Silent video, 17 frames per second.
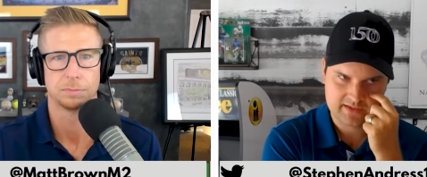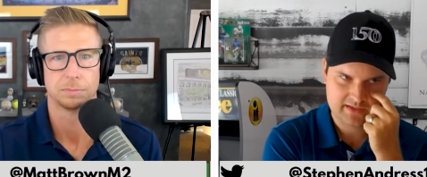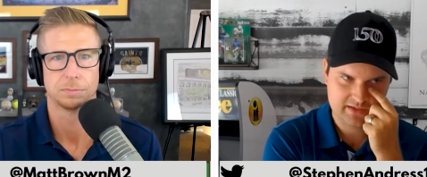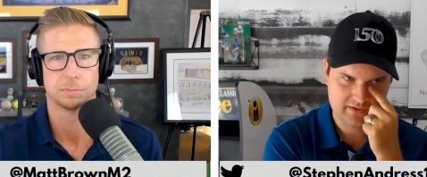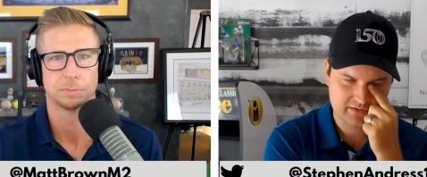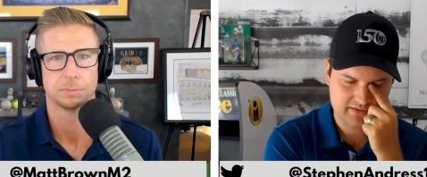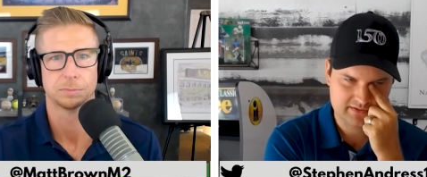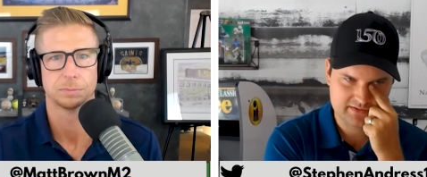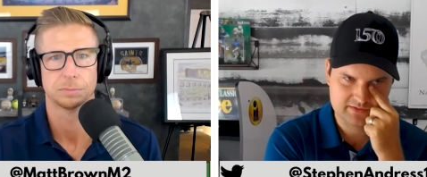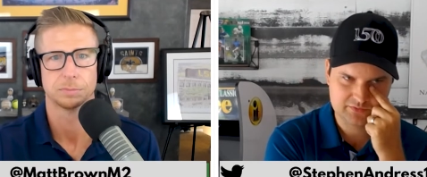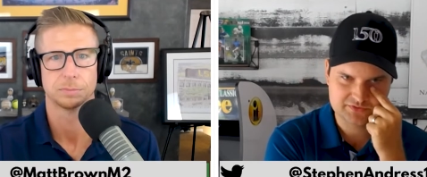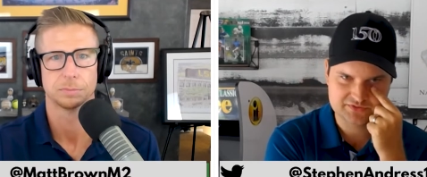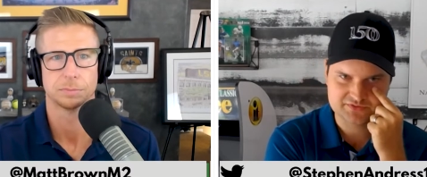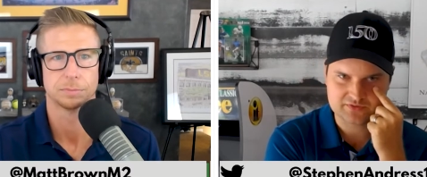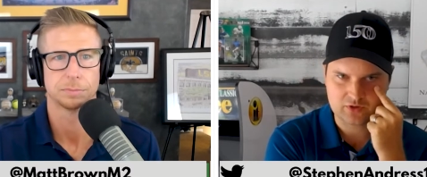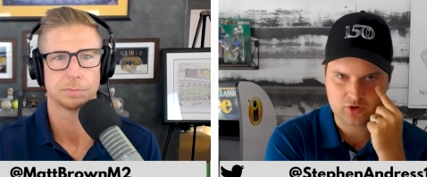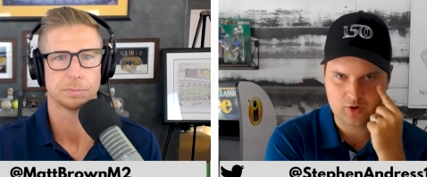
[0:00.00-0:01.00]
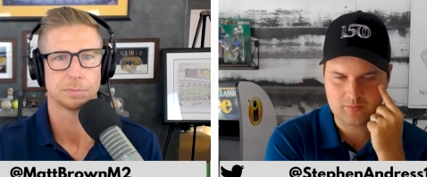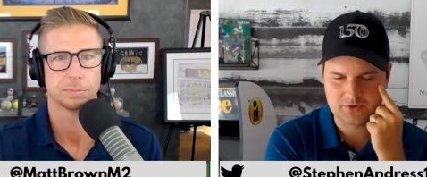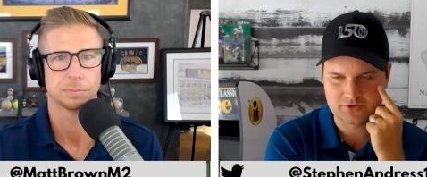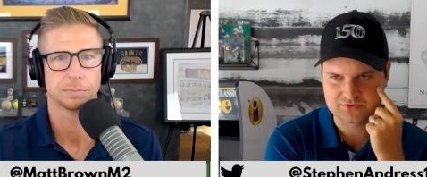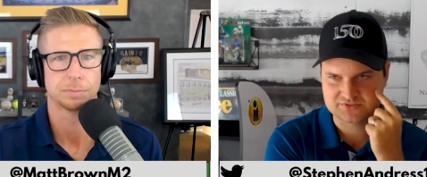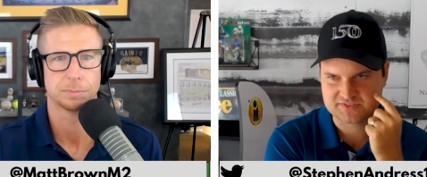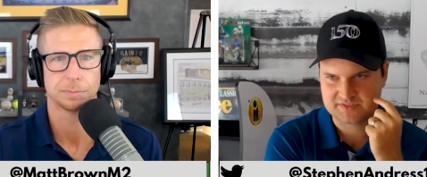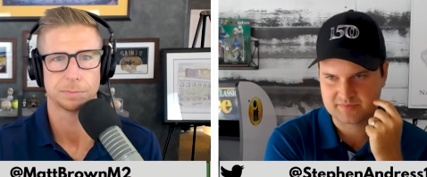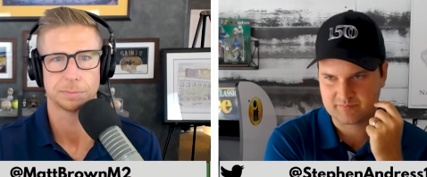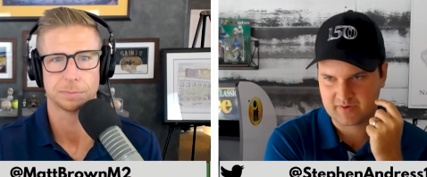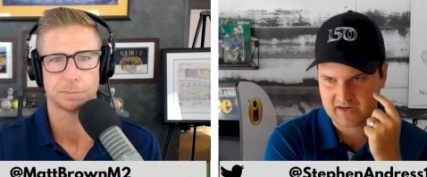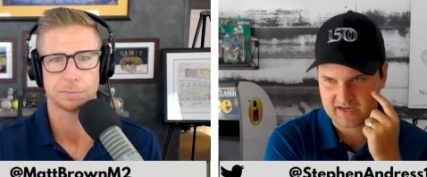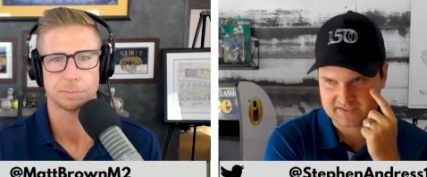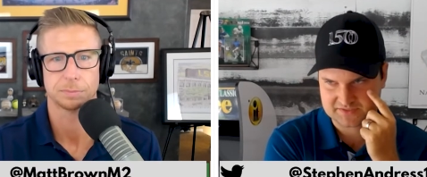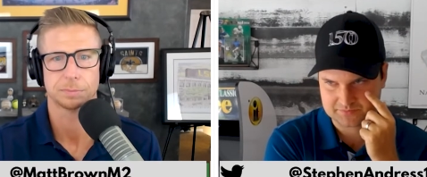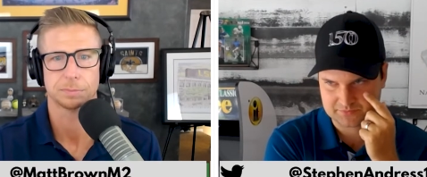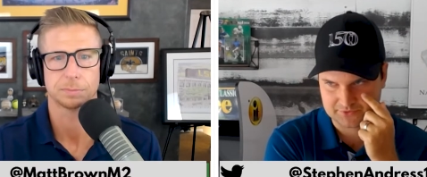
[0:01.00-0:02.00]
Speaker 1: it, it was almost
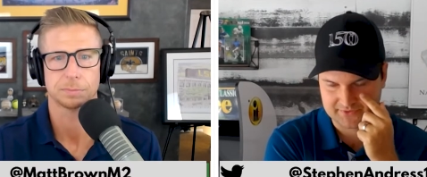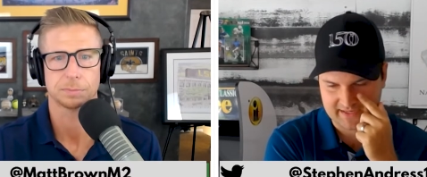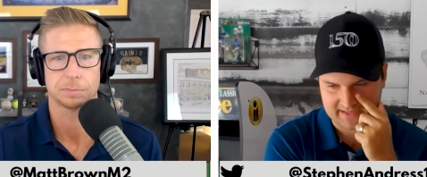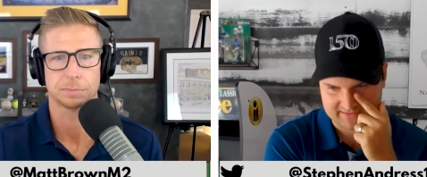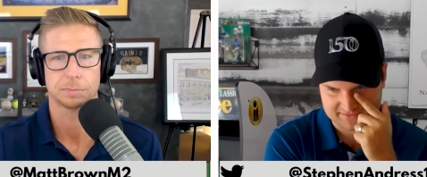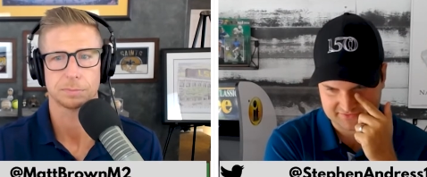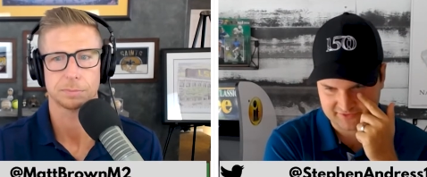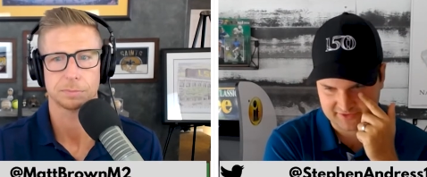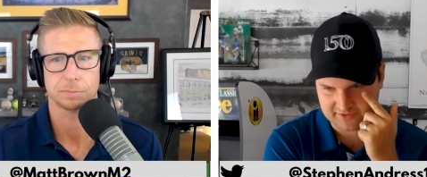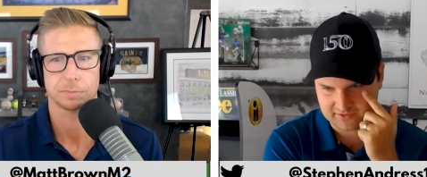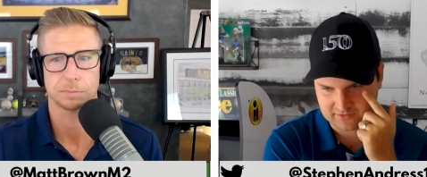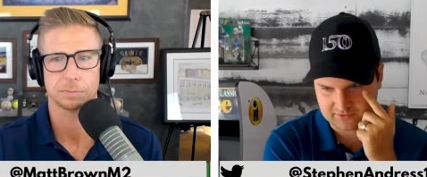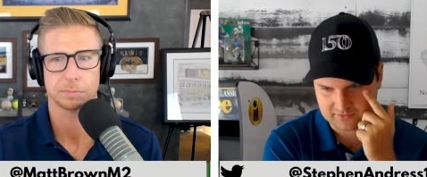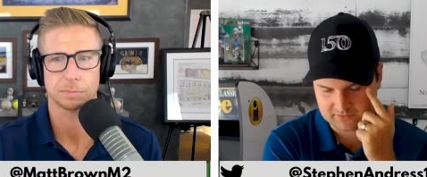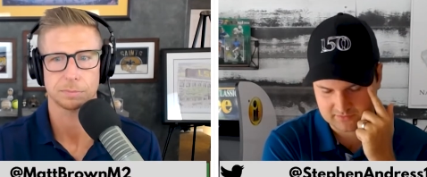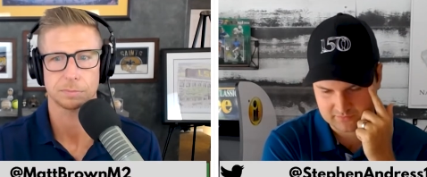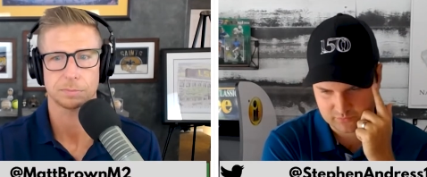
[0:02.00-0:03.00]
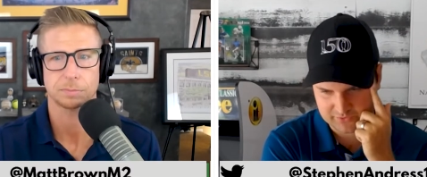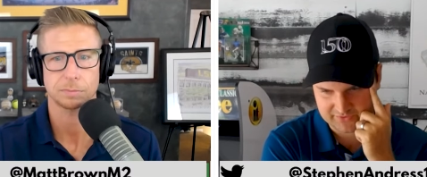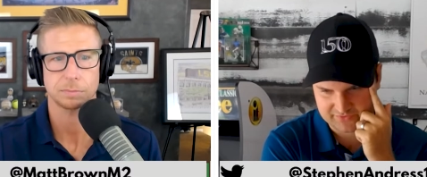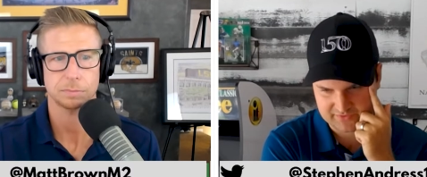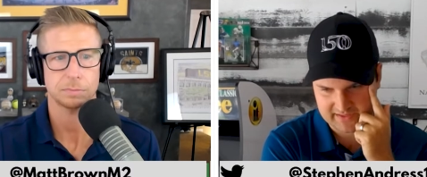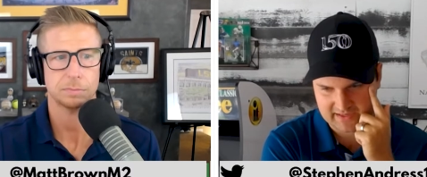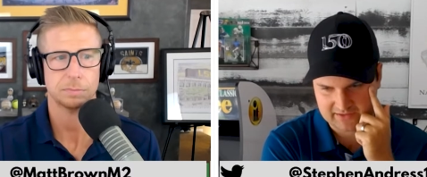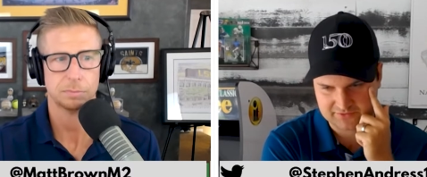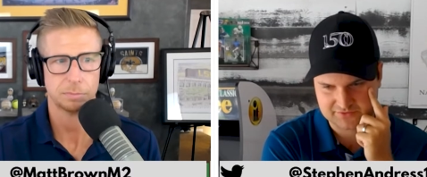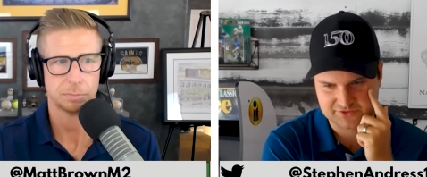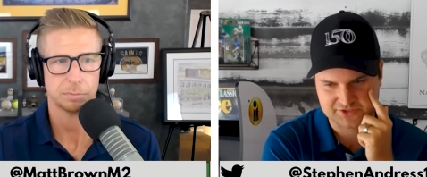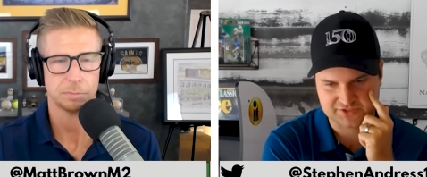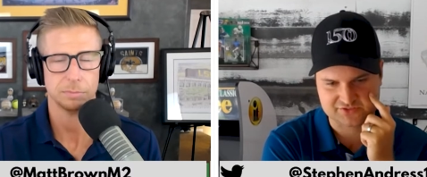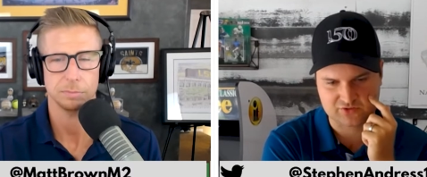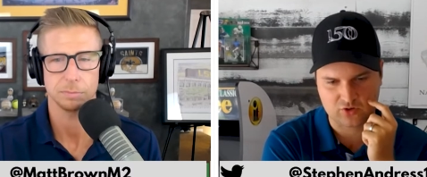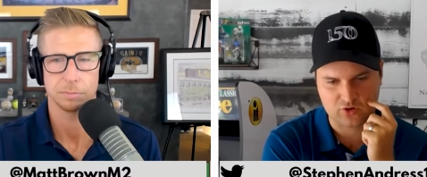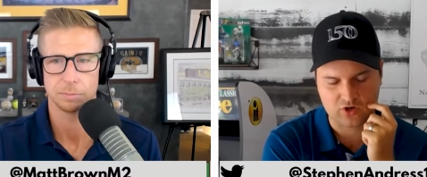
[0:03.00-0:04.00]
impossible not to fail with how
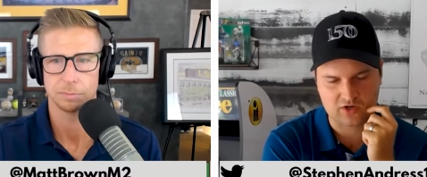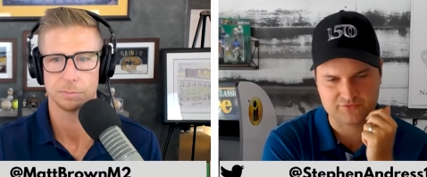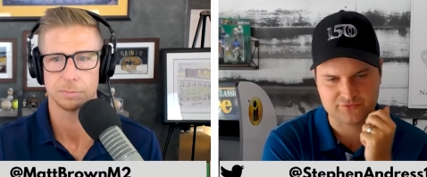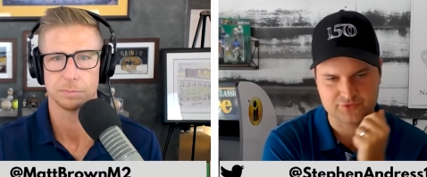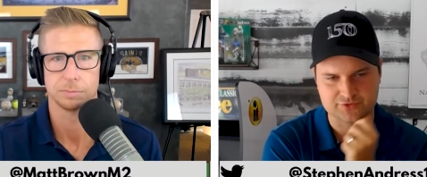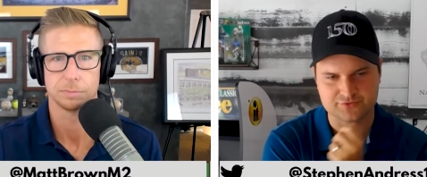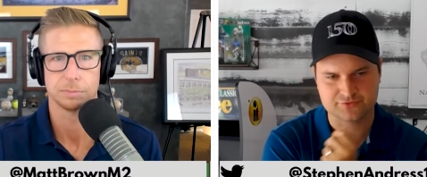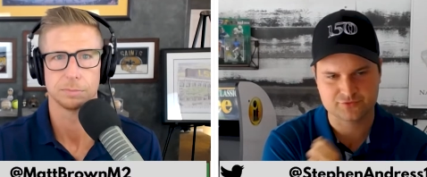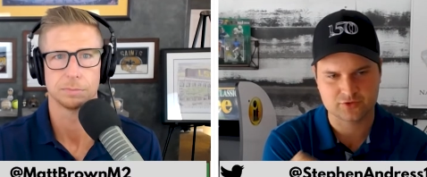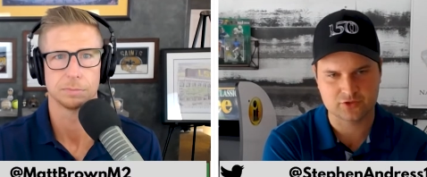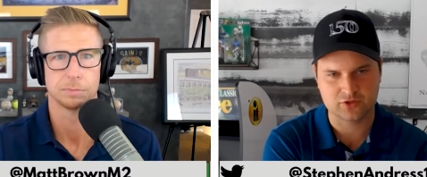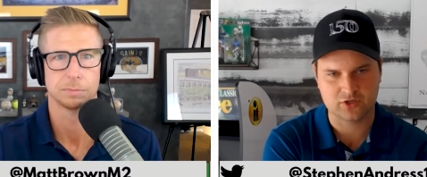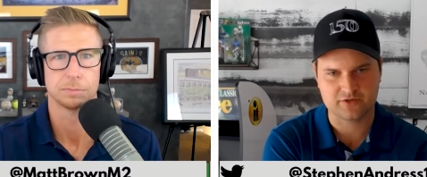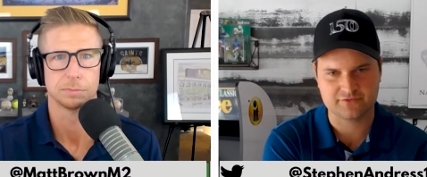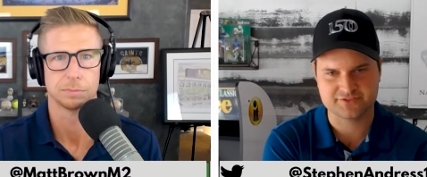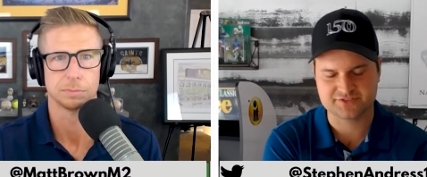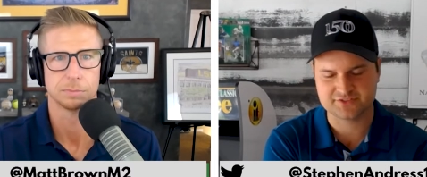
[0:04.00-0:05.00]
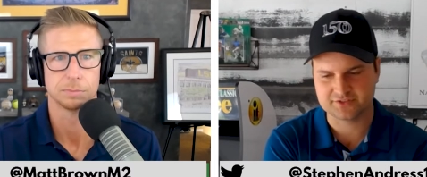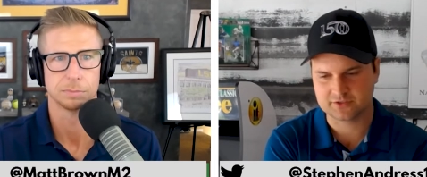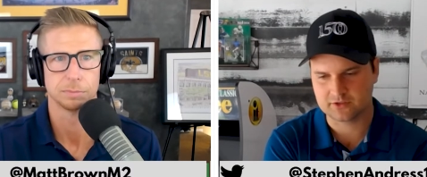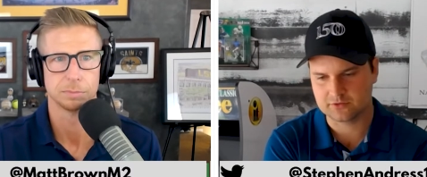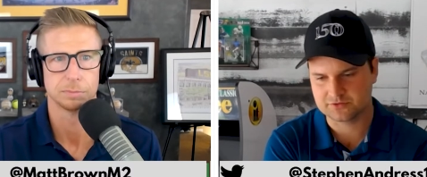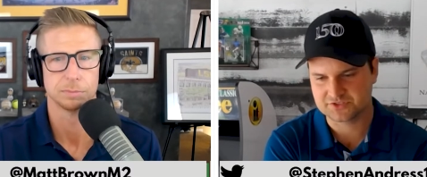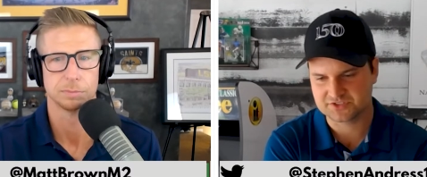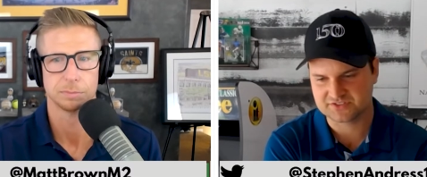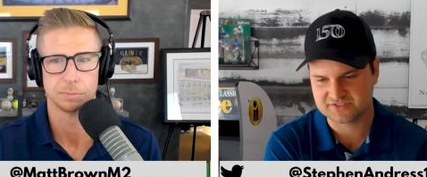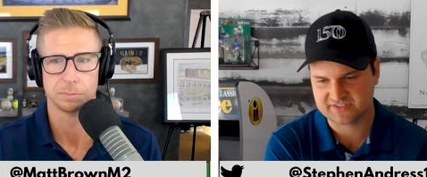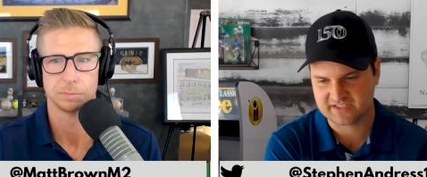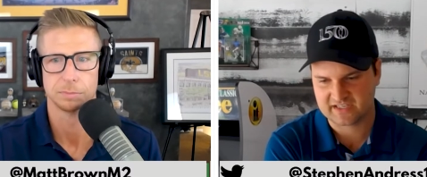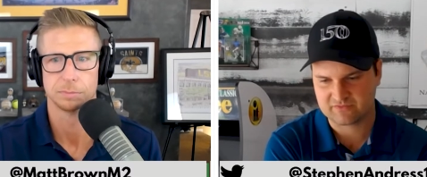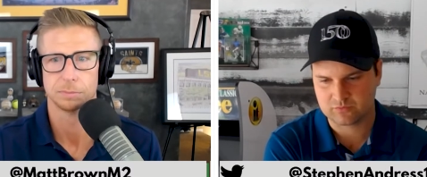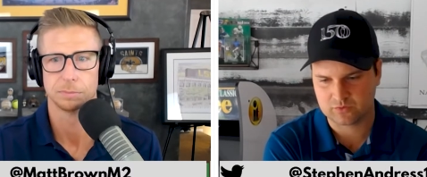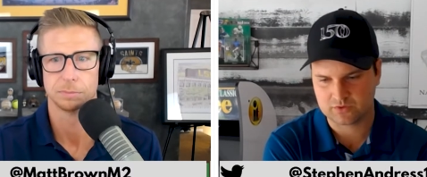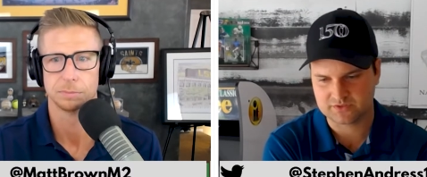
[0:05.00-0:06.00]
just awful the front office and the coaching
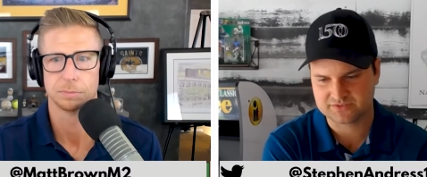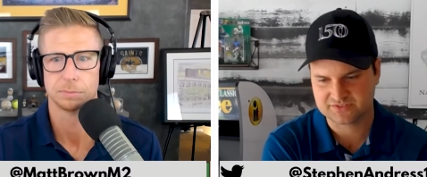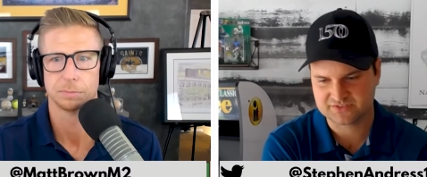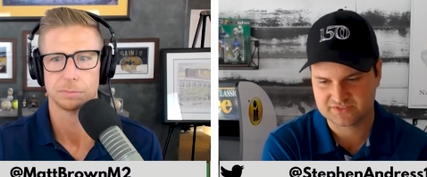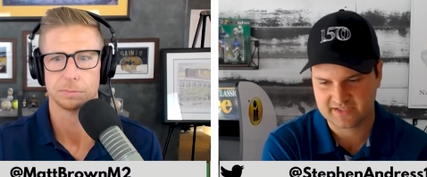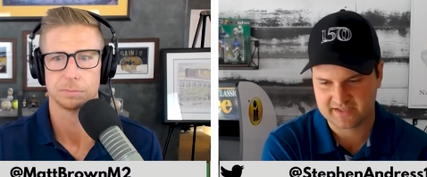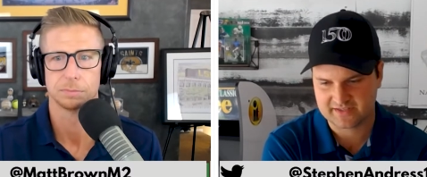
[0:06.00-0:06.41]
staff was.